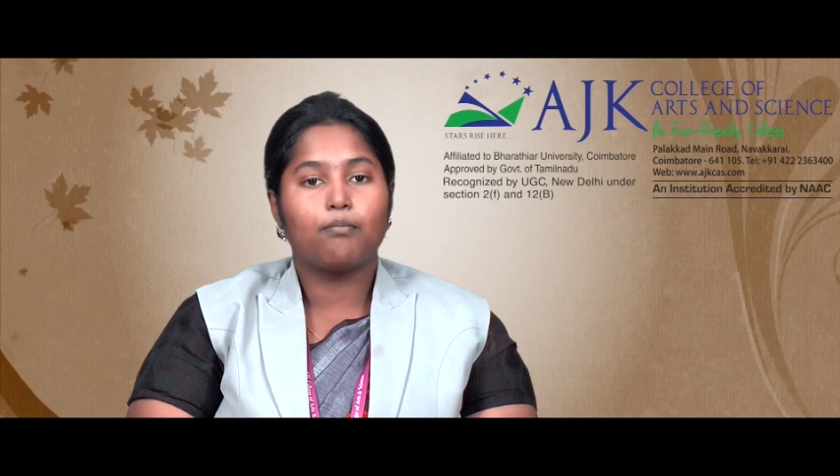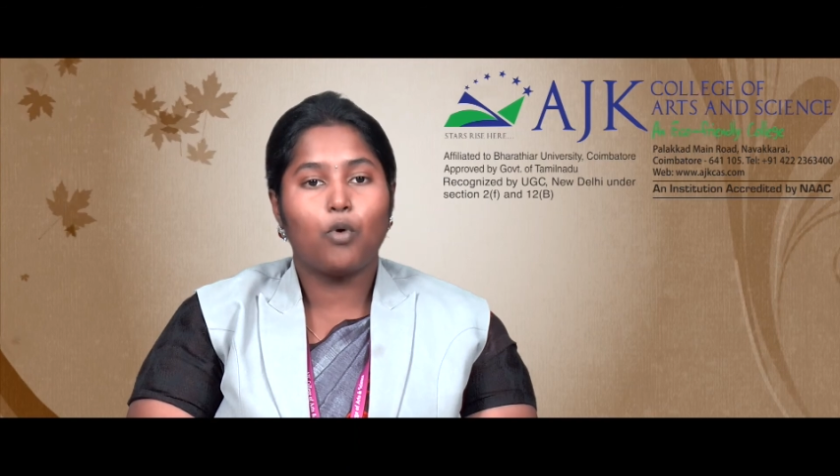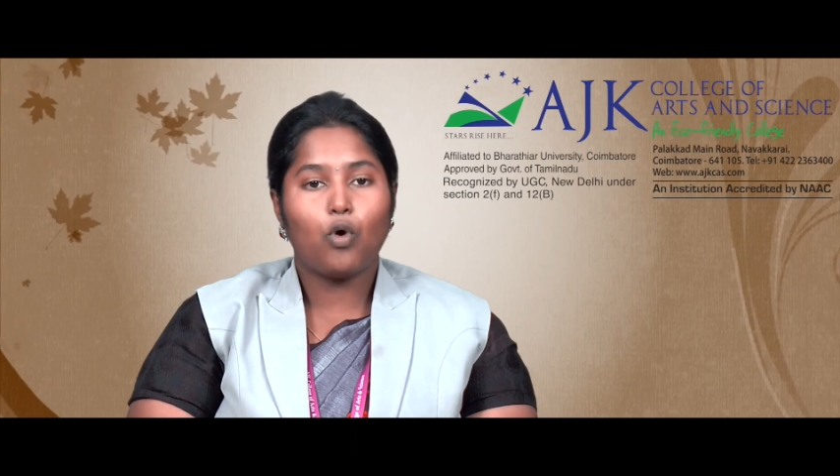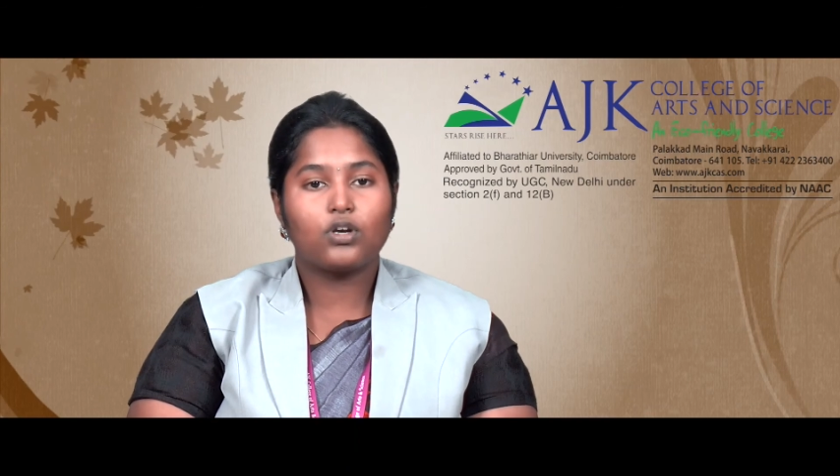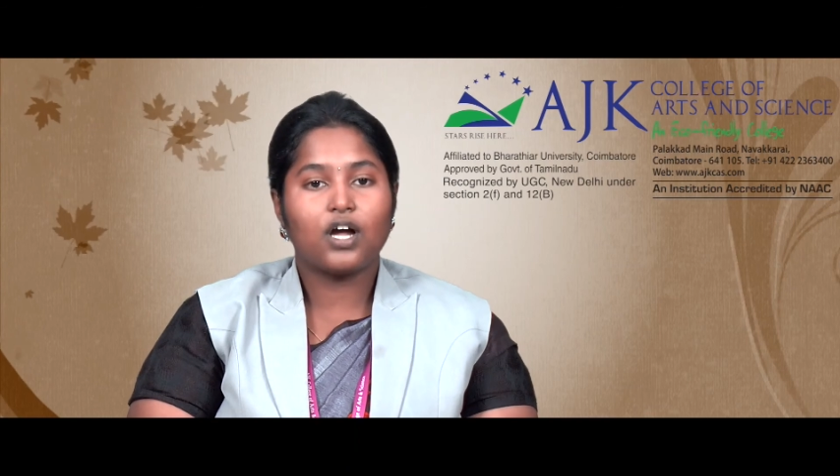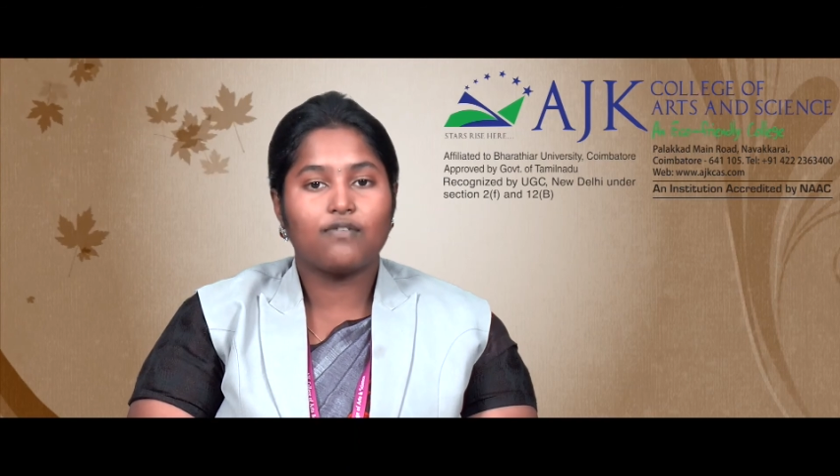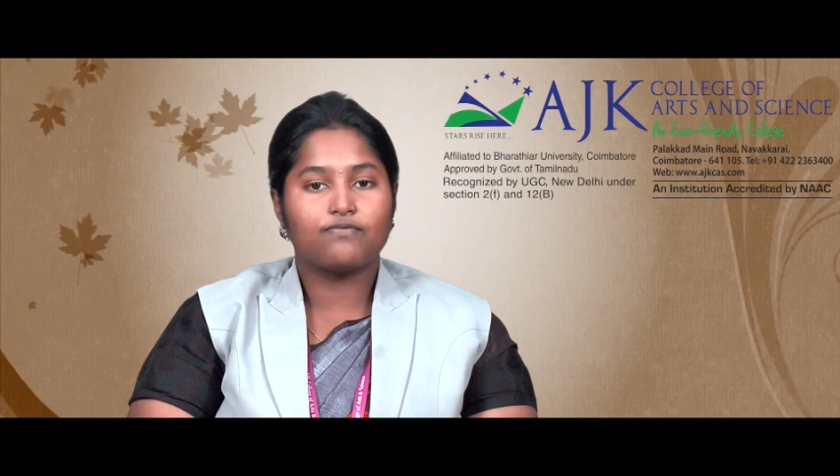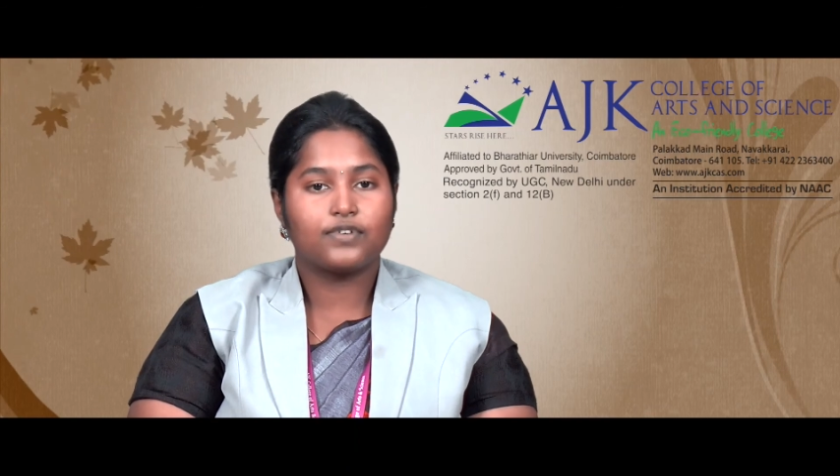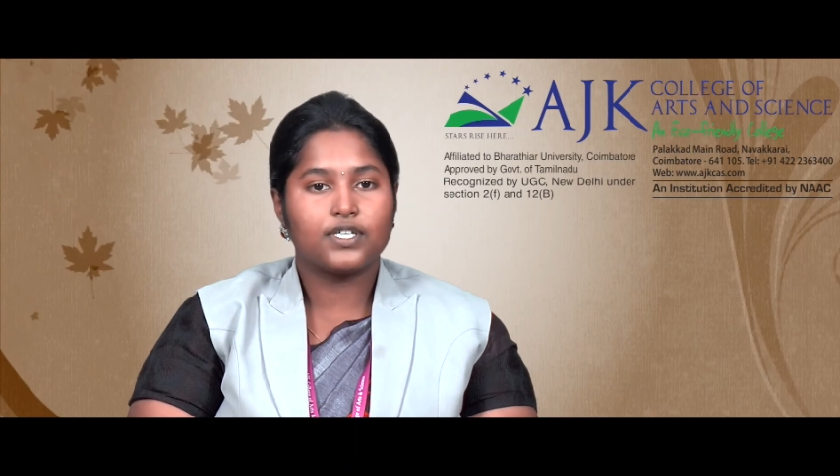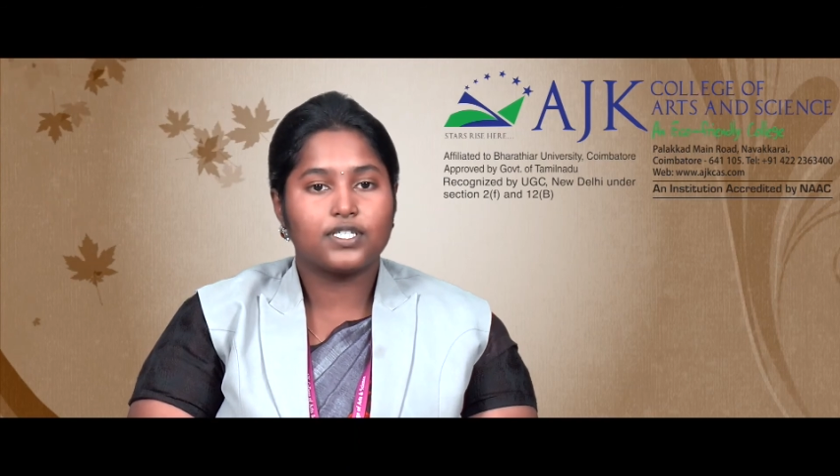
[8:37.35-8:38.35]
more
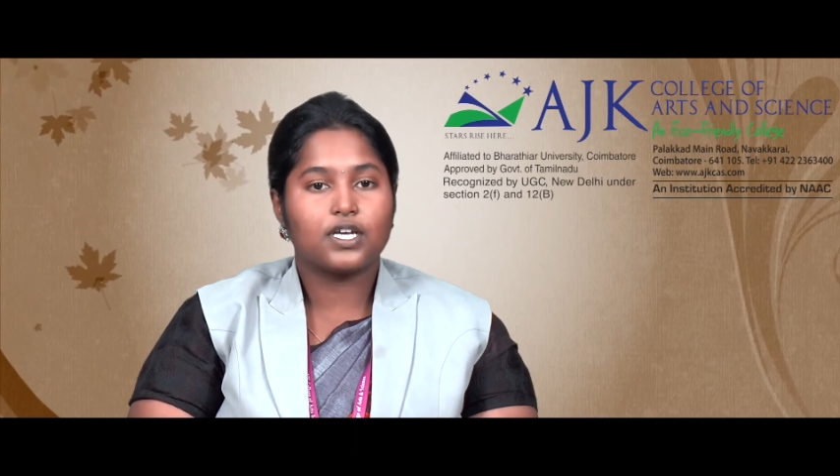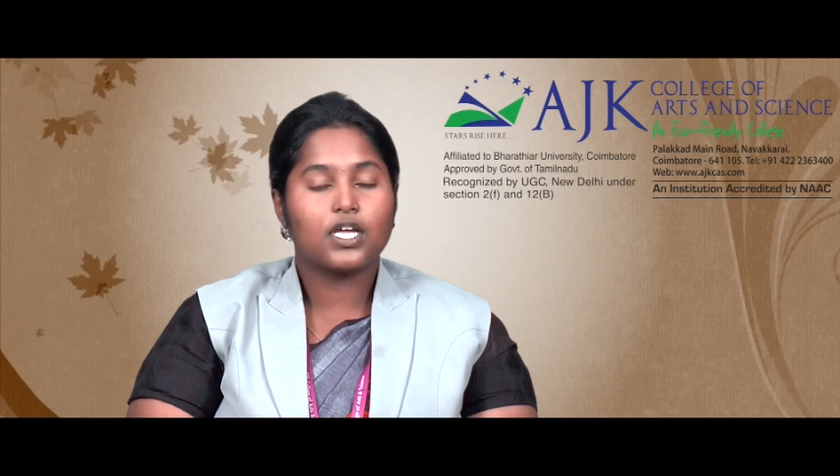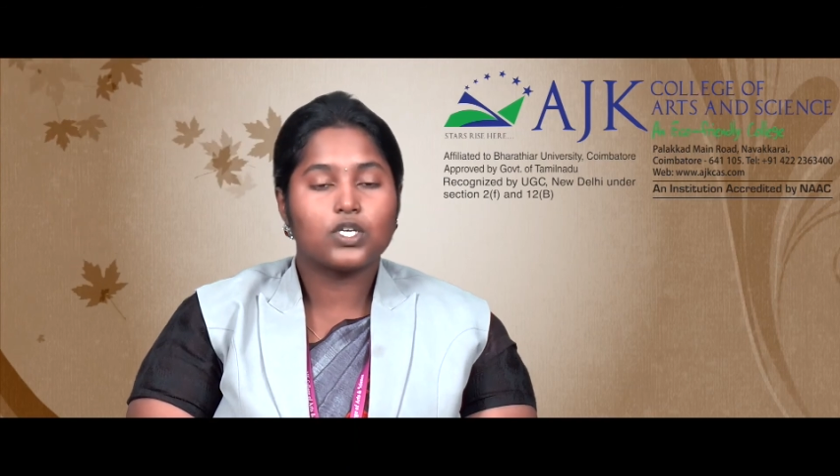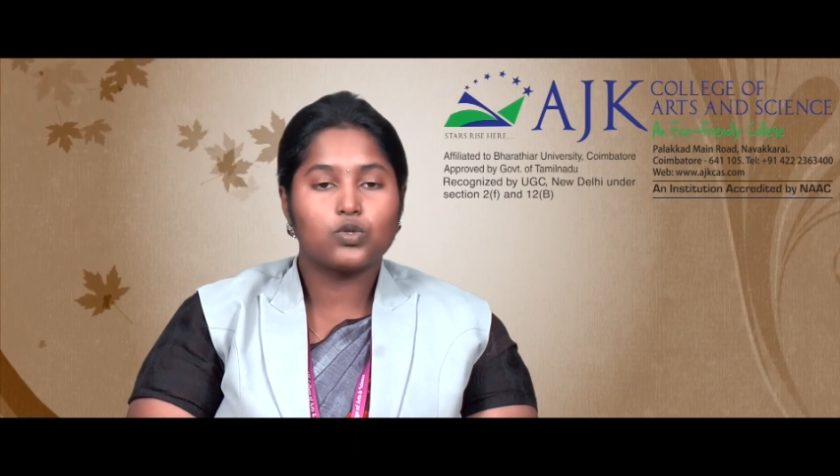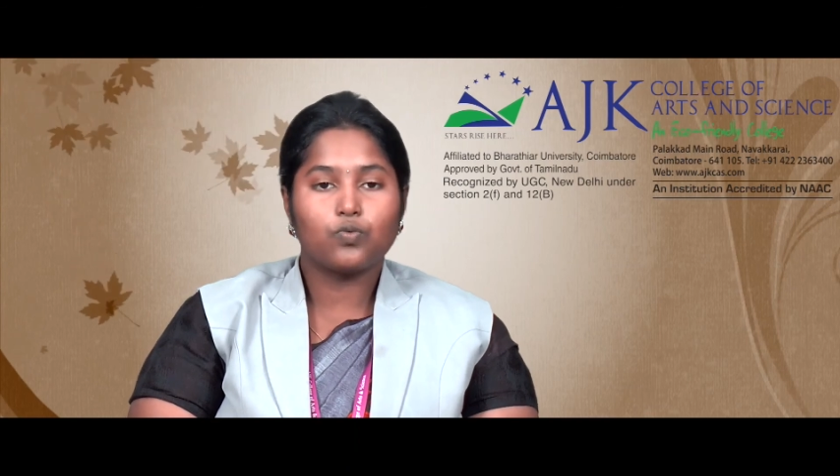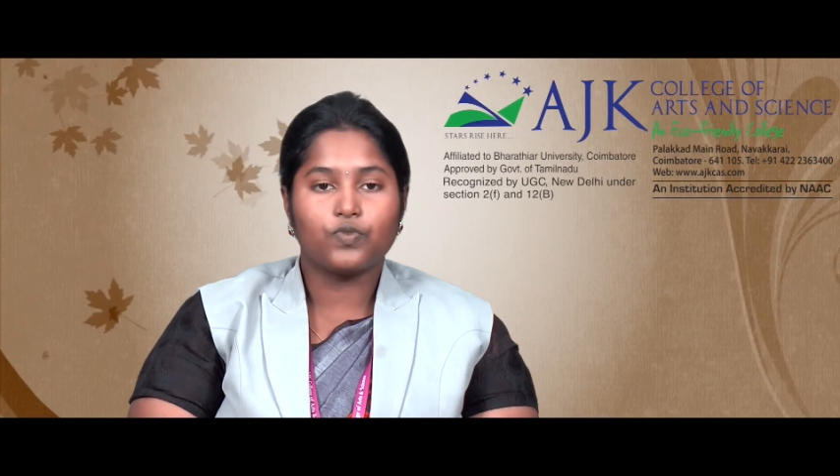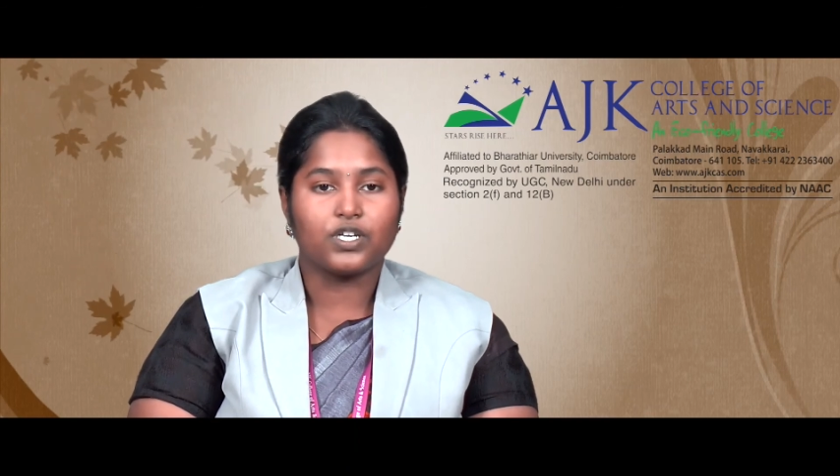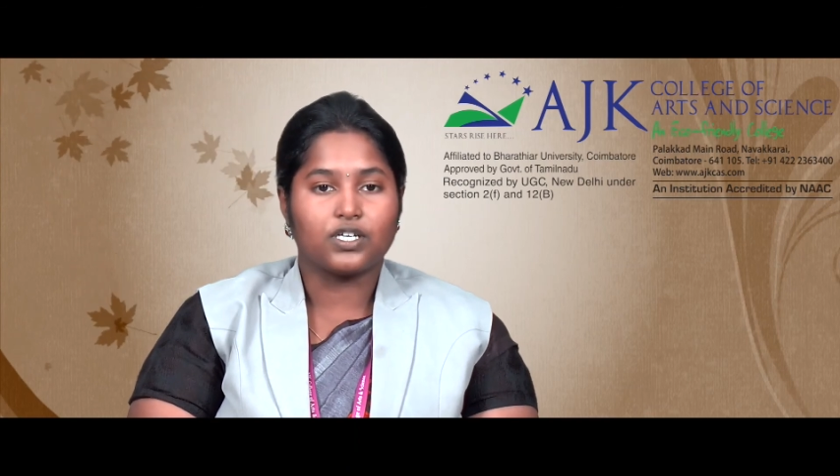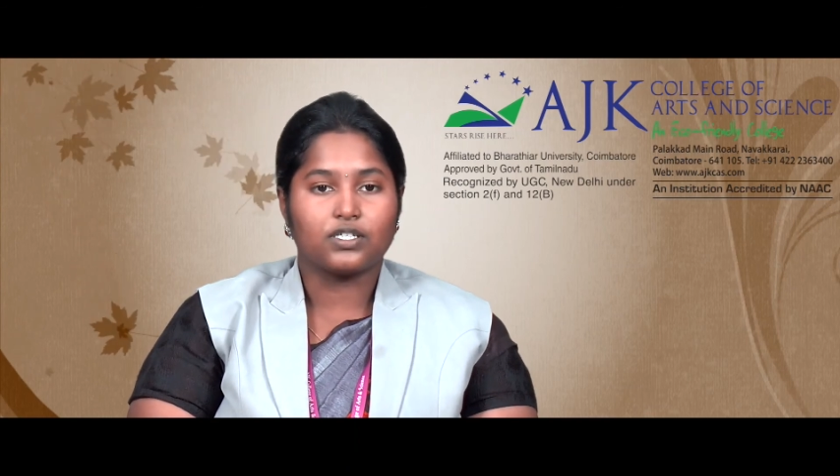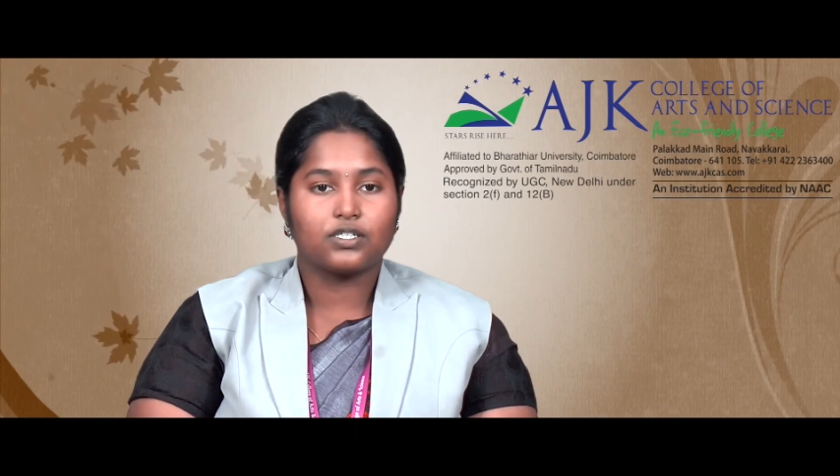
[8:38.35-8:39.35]
comfort to
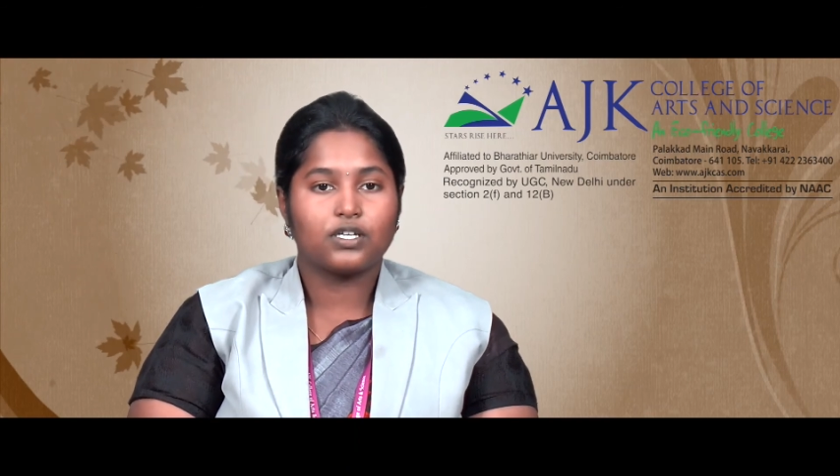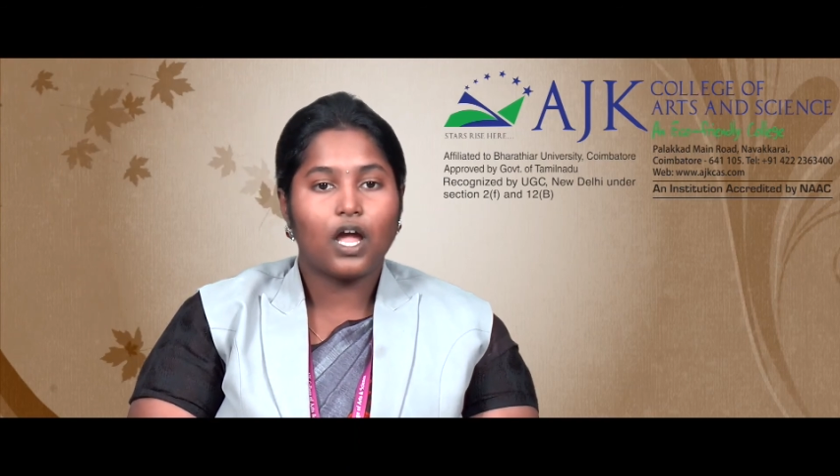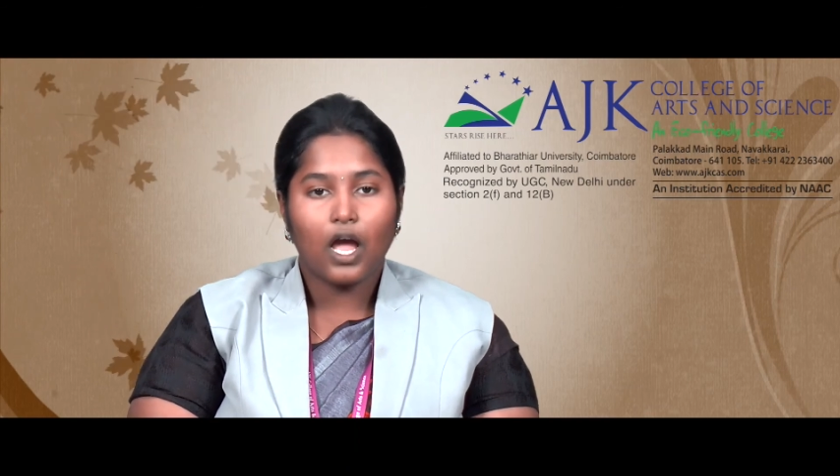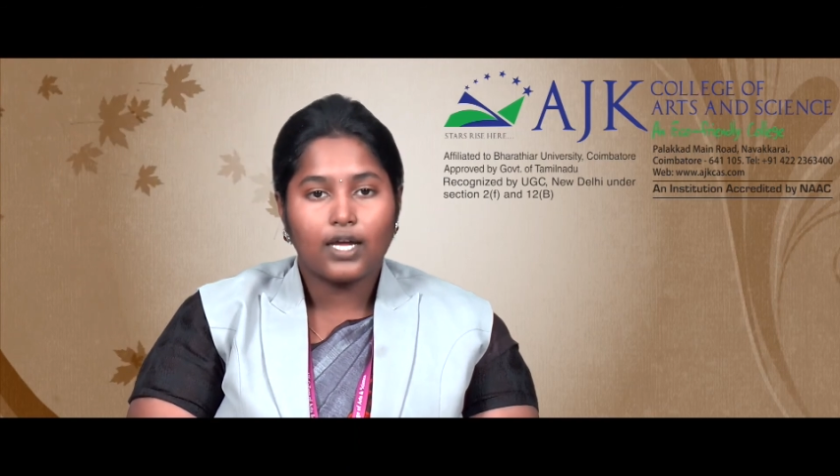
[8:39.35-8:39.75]
wear.